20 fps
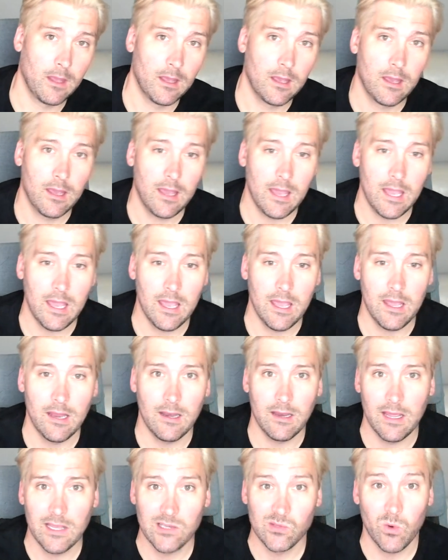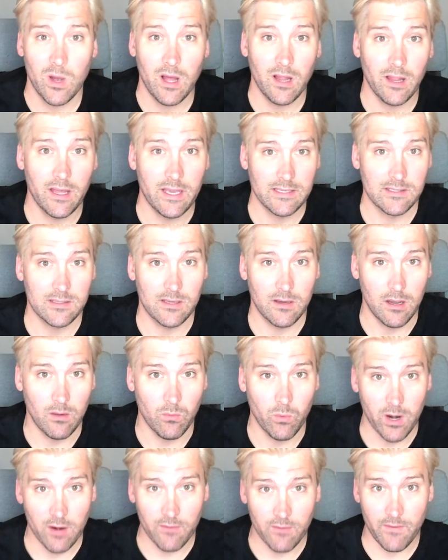and as well as
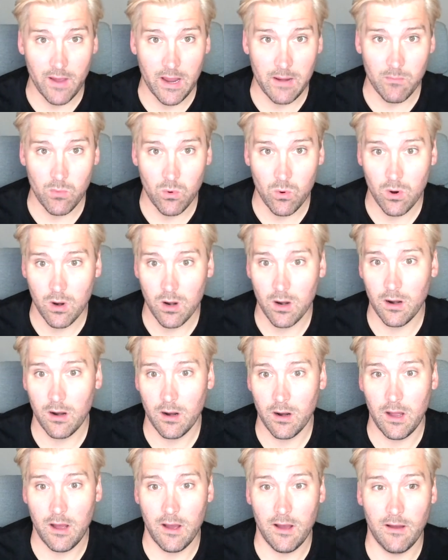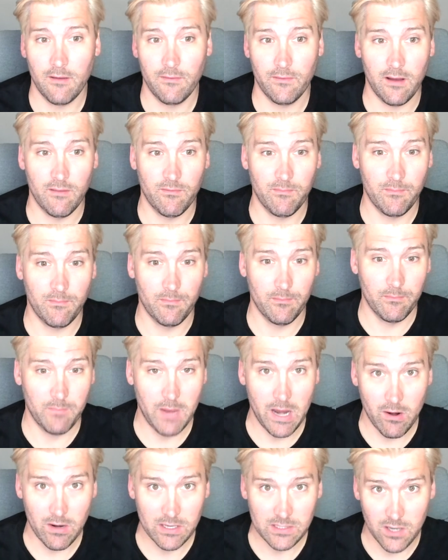where to find more of
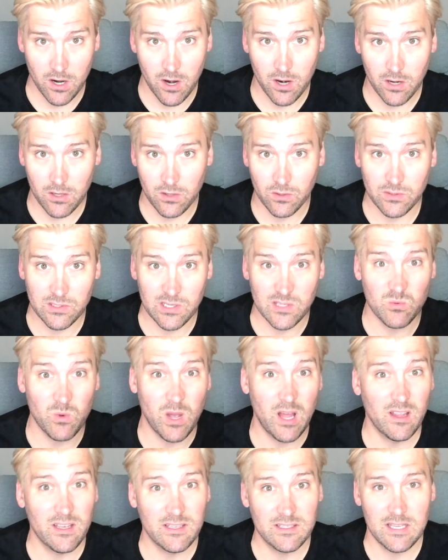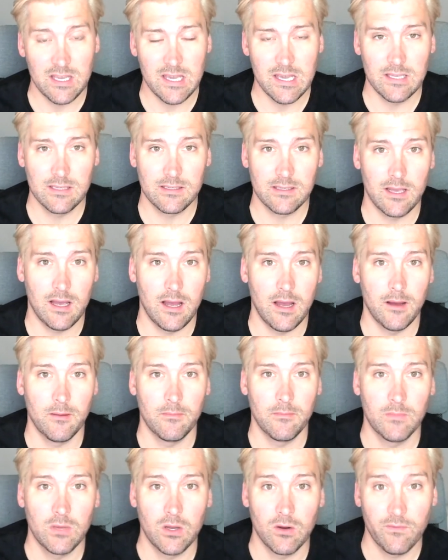Barry's articles, as well as his you
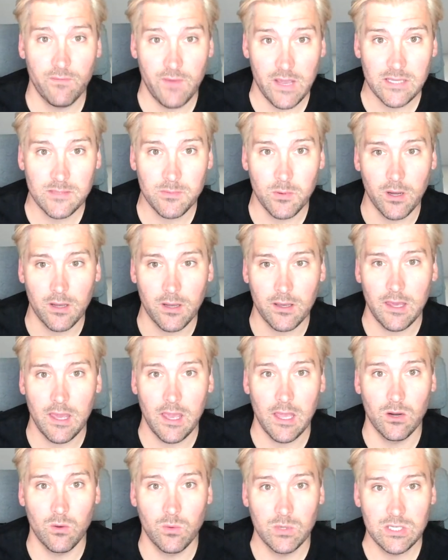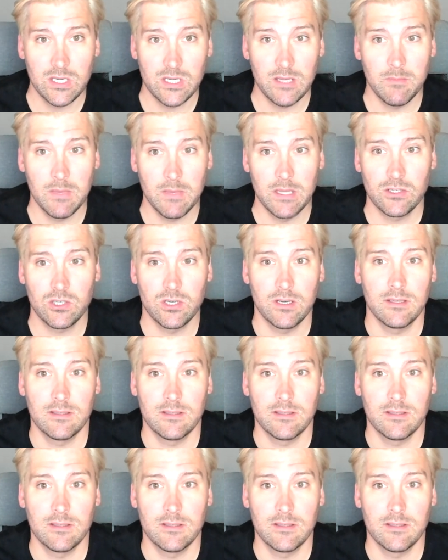know, Facebook handle, which he mentions